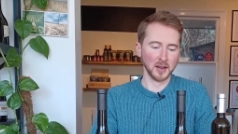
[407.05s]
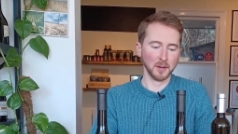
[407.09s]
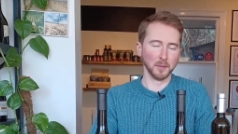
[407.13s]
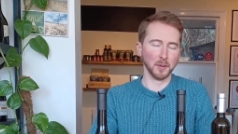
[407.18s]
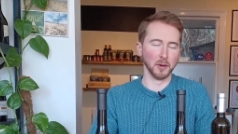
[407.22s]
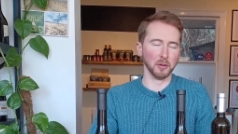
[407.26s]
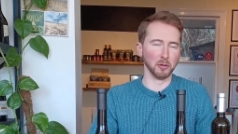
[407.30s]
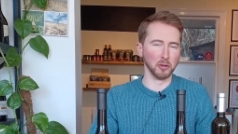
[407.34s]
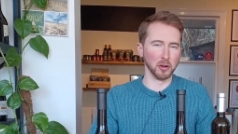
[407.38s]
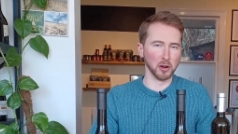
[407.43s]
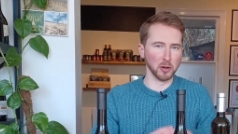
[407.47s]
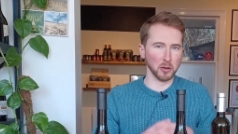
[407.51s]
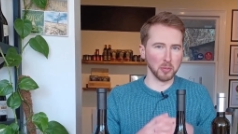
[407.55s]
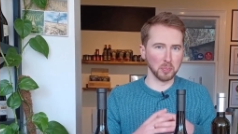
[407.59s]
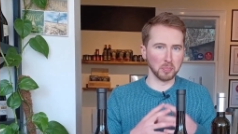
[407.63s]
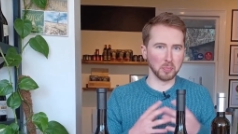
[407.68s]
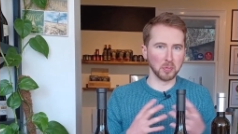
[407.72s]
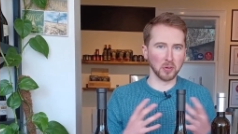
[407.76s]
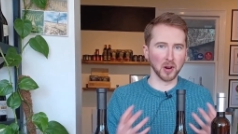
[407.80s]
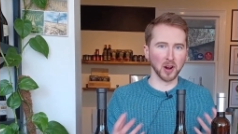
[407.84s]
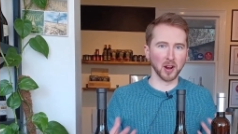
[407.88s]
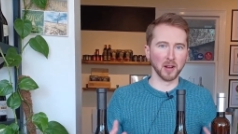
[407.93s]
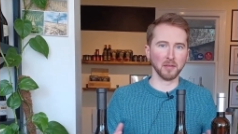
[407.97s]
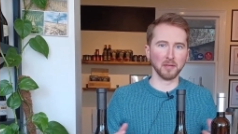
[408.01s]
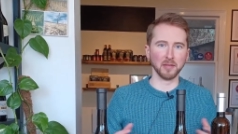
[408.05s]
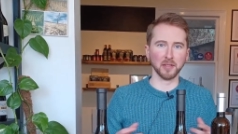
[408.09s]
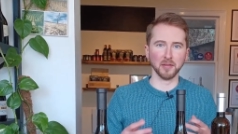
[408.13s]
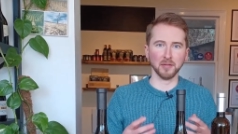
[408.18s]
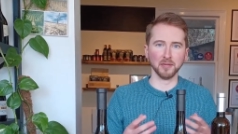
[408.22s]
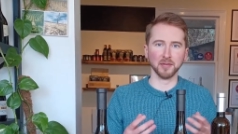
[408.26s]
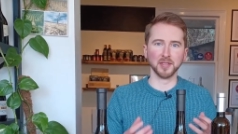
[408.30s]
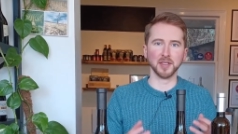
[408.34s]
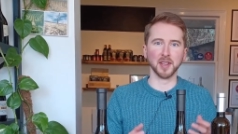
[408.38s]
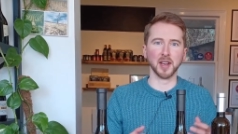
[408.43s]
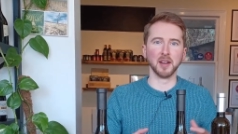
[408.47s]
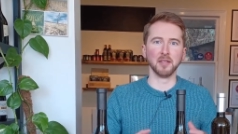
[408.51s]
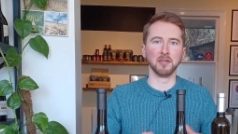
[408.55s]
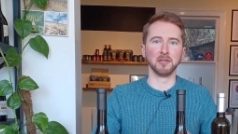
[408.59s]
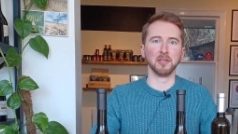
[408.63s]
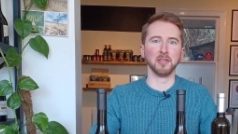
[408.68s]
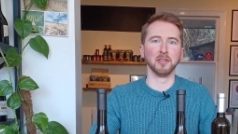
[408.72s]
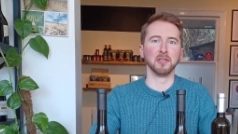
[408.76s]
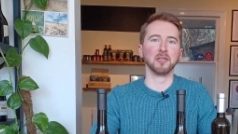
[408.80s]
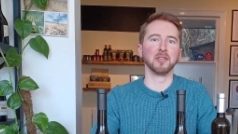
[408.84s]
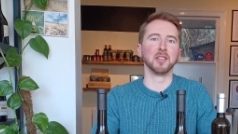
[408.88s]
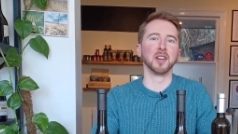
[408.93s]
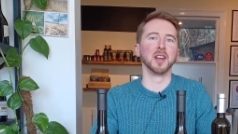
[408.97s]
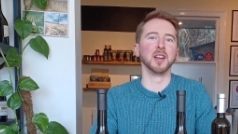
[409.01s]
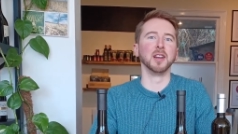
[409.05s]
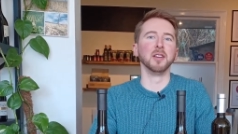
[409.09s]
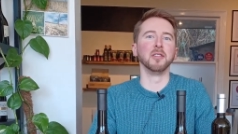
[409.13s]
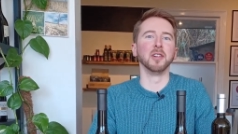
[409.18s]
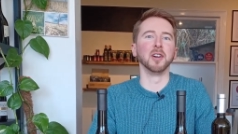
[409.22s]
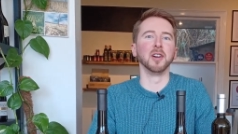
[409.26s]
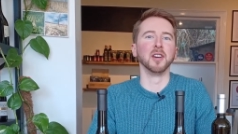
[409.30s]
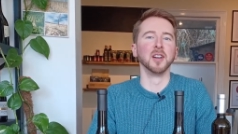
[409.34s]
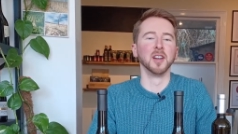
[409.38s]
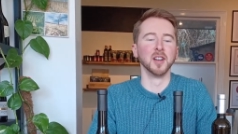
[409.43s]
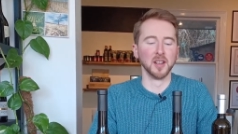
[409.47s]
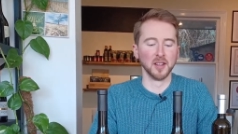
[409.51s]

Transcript: but real breadth and depth of flavour.